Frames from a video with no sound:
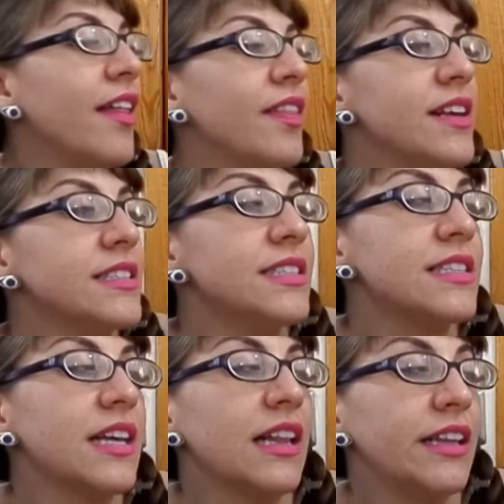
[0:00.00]
This is
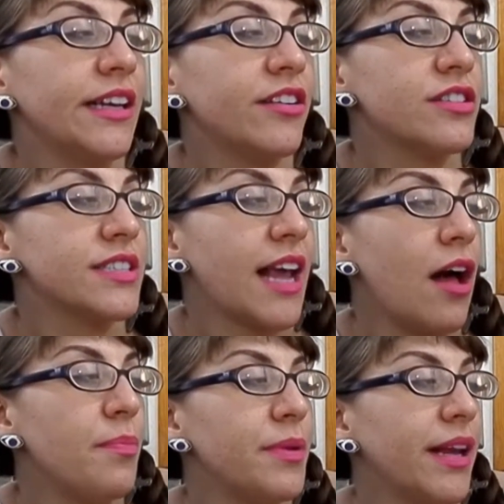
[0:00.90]
the Clear
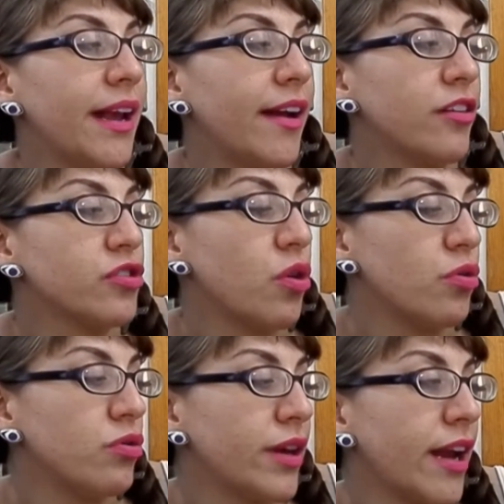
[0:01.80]
Scalp and Hair
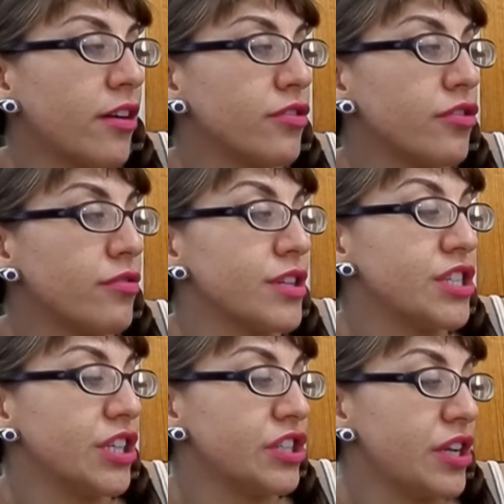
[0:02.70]
Total Care
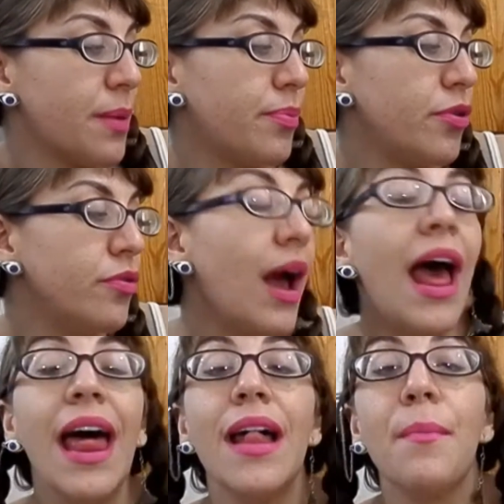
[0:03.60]
Nourishing Shampoo.
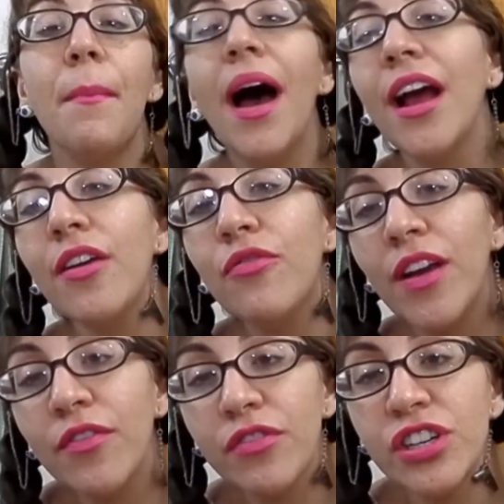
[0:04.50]
My
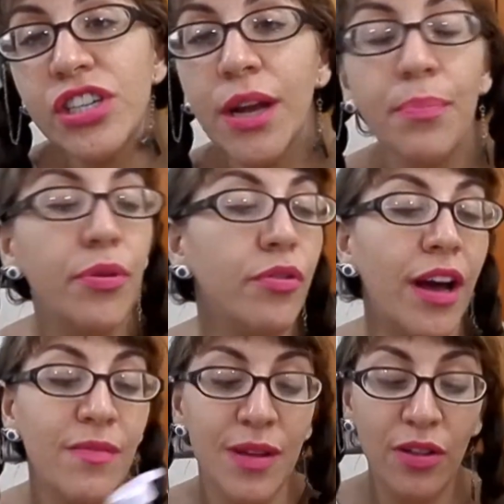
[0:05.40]
favorite shampoo.
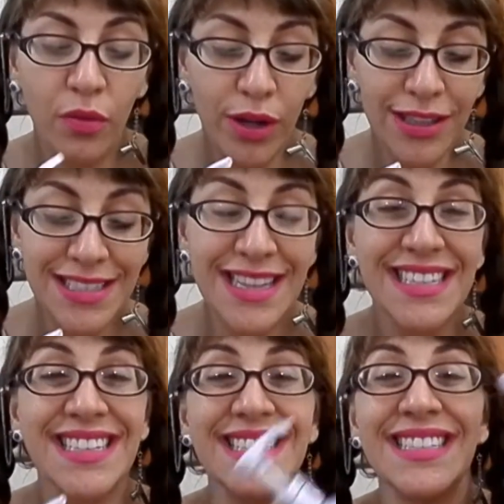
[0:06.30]
I've been loyal to
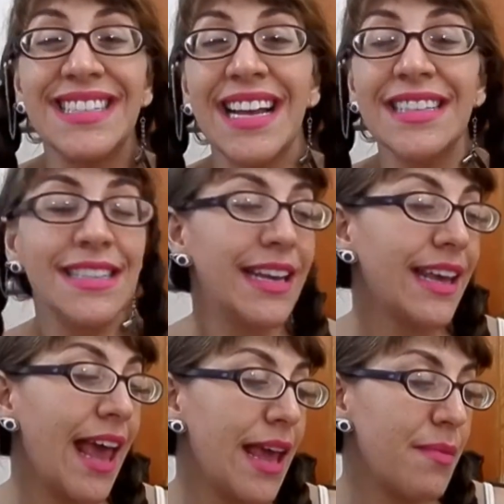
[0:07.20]
this since it
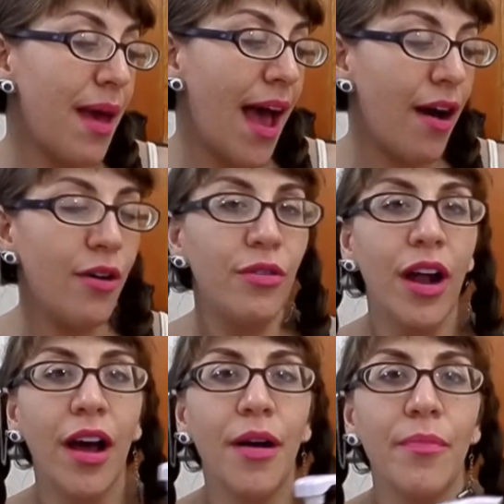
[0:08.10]
came out
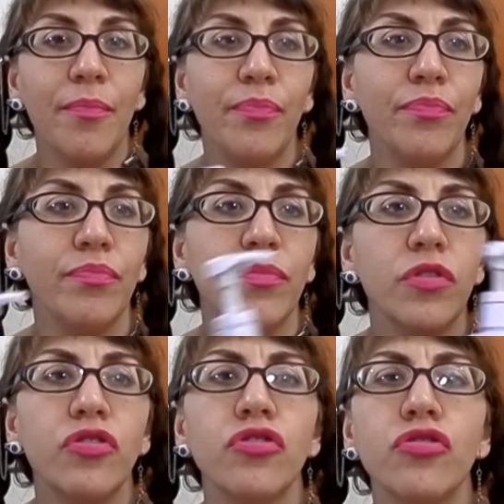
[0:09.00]
um,
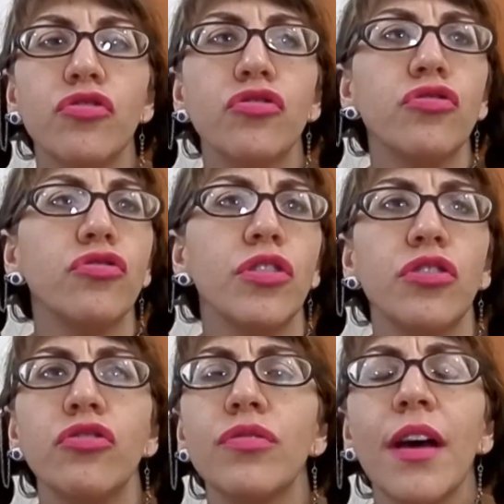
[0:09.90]

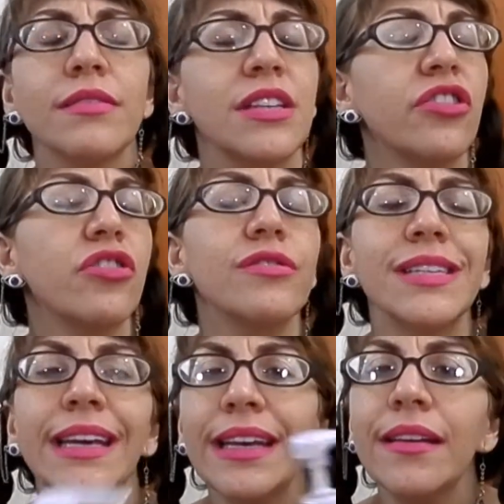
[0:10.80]
in
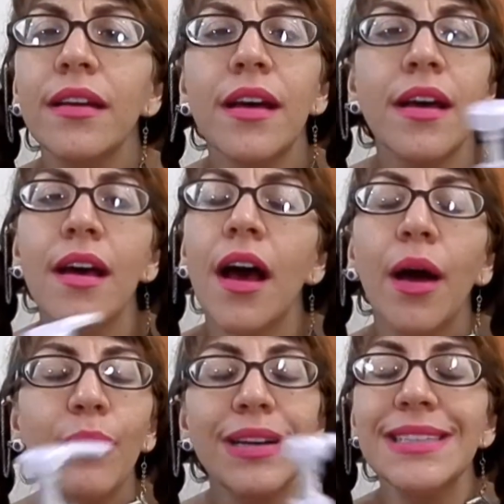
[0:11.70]
2013,
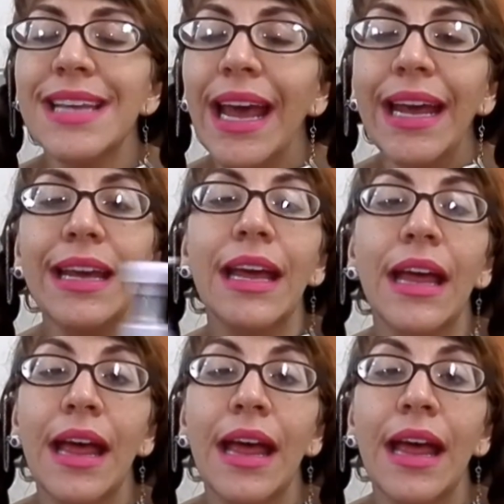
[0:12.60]
I want to say.